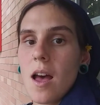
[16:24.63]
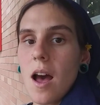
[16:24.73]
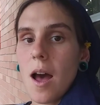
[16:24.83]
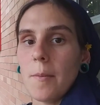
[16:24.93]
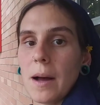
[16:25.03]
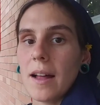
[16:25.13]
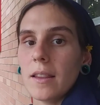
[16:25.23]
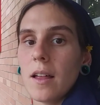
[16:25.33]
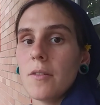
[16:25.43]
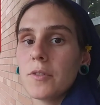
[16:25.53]
I
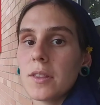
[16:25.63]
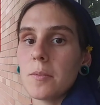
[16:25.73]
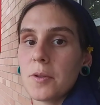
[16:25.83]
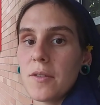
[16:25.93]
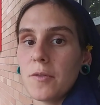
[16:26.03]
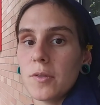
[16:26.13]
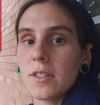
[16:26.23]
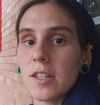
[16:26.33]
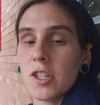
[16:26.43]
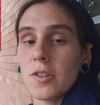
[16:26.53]
love with the pre-folds
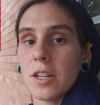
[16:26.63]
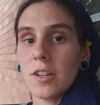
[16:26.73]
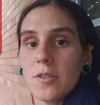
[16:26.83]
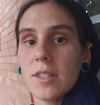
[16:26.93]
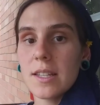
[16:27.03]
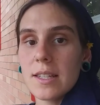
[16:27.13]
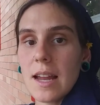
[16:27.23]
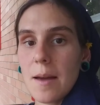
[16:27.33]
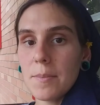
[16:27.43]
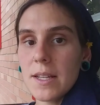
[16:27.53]
that you can use the
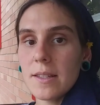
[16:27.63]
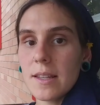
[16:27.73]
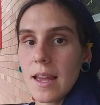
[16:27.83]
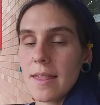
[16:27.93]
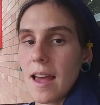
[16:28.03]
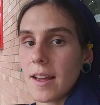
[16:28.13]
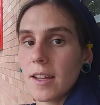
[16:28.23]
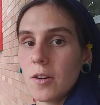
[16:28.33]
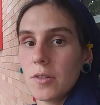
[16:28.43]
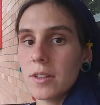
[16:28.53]
snappies and that
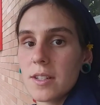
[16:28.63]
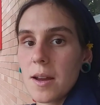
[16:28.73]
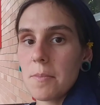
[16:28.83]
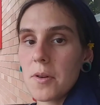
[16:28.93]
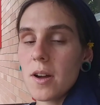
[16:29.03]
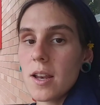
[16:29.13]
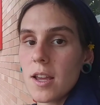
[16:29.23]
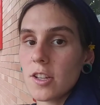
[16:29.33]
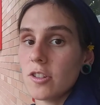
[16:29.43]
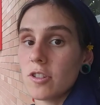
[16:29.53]
can hold the diaper on
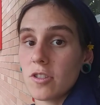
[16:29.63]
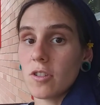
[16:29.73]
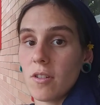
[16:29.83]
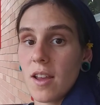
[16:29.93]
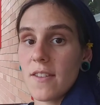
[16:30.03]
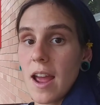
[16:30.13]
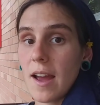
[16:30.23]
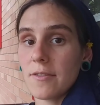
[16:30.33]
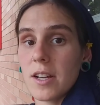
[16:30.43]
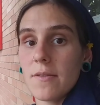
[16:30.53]
and you just don't even
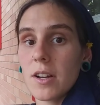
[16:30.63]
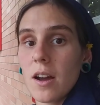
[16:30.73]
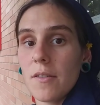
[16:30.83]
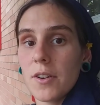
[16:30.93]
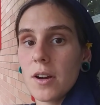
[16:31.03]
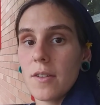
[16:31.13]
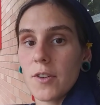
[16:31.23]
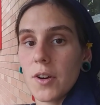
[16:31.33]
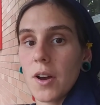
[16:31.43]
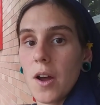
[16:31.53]
have to have a cover if
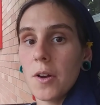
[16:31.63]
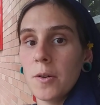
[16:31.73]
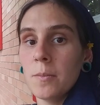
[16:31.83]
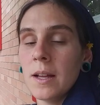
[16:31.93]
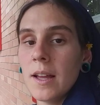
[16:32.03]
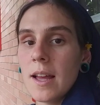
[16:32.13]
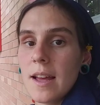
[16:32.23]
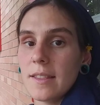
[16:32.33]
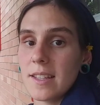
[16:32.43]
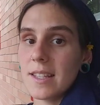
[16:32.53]
you're at home.
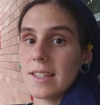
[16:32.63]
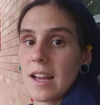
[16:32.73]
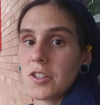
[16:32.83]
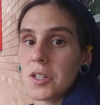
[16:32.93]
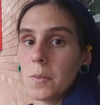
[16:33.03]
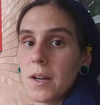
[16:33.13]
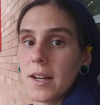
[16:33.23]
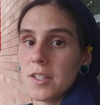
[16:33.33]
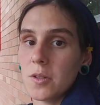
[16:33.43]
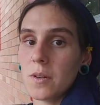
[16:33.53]
This is actually what
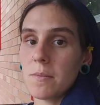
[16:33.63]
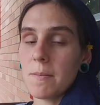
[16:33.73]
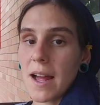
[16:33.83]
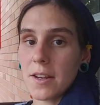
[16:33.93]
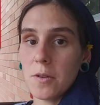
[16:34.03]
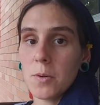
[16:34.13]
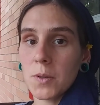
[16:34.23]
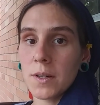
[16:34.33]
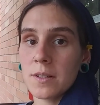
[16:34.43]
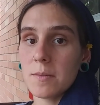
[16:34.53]
I do with my
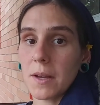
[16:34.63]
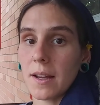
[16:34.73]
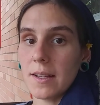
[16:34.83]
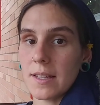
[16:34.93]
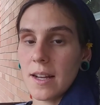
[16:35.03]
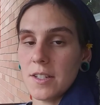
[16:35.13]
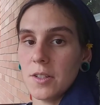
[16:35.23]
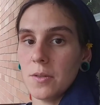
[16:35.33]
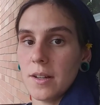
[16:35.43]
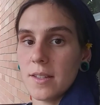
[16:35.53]
newborns because I
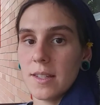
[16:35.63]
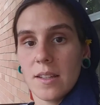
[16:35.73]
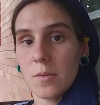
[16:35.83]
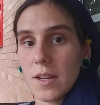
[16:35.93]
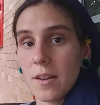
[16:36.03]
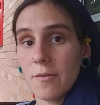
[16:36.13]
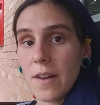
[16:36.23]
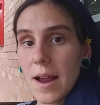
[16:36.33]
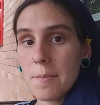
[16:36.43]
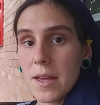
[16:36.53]
do a 6-week
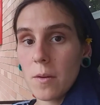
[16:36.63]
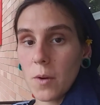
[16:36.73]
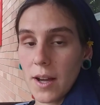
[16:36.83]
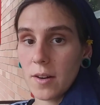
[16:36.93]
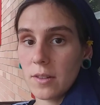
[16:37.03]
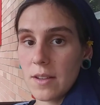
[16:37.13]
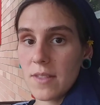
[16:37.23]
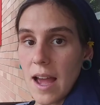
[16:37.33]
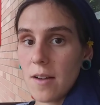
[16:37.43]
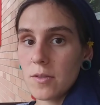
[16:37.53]
confinement where I don't leave
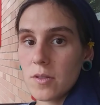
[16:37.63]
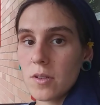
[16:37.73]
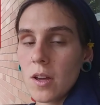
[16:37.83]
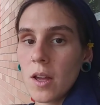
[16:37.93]
the house.